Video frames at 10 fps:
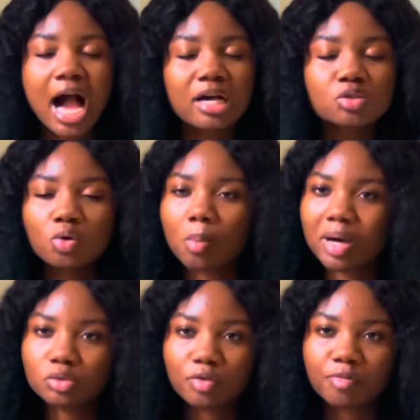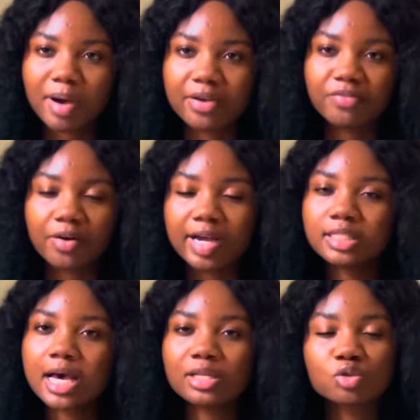I used to come out of my
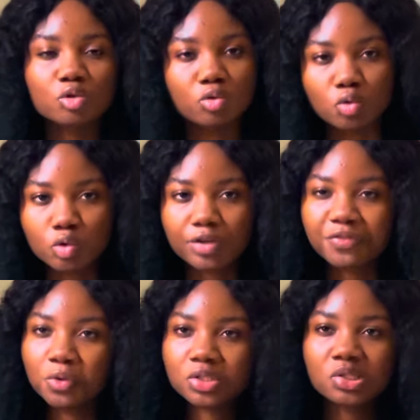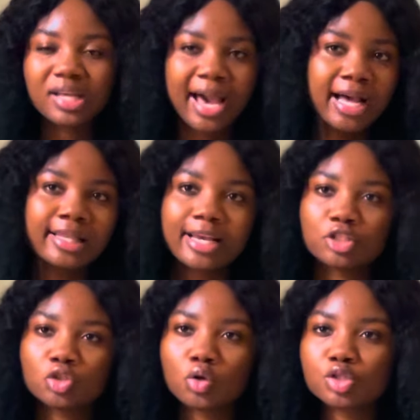veranda to look. If you notice, I had like
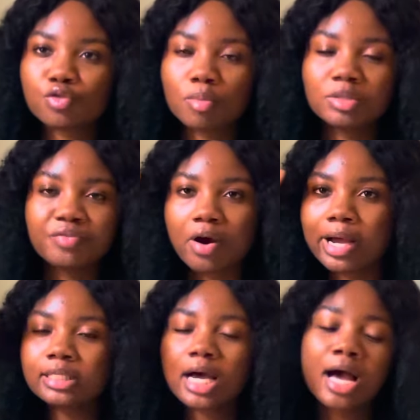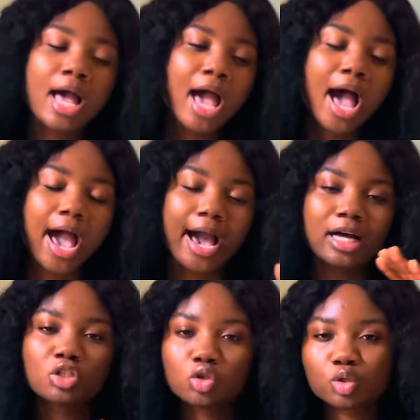shots from the veranda. I
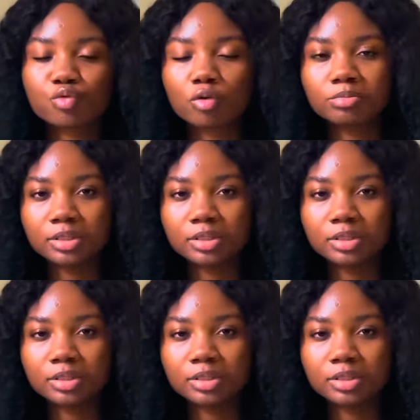had shots from